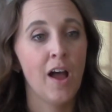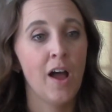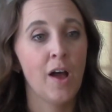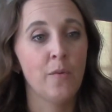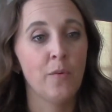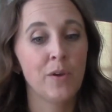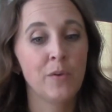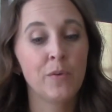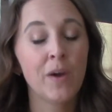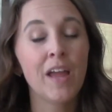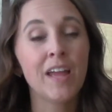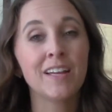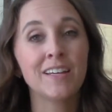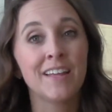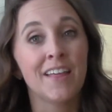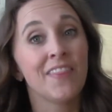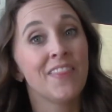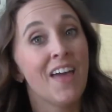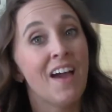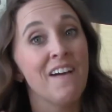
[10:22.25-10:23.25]
We went and
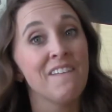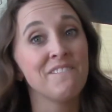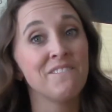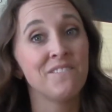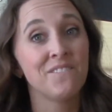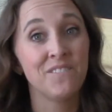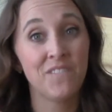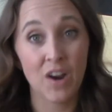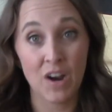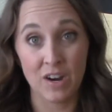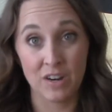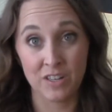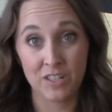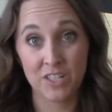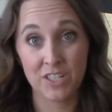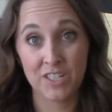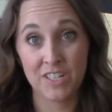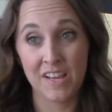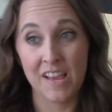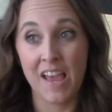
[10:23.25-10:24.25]
did that
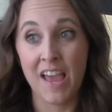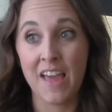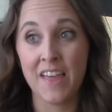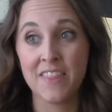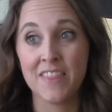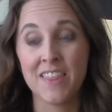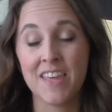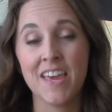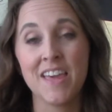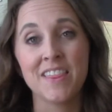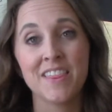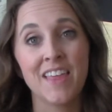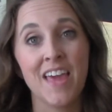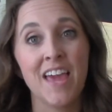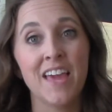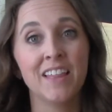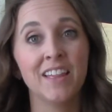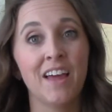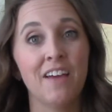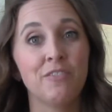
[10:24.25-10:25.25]
first, and then
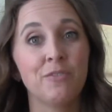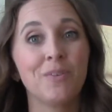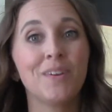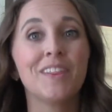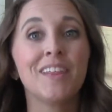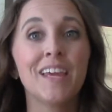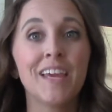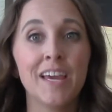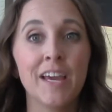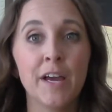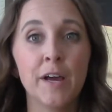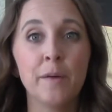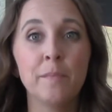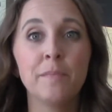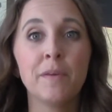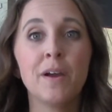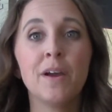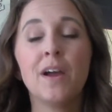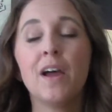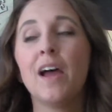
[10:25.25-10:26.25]
they left with
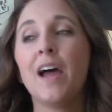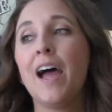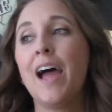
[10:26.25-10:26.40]
him,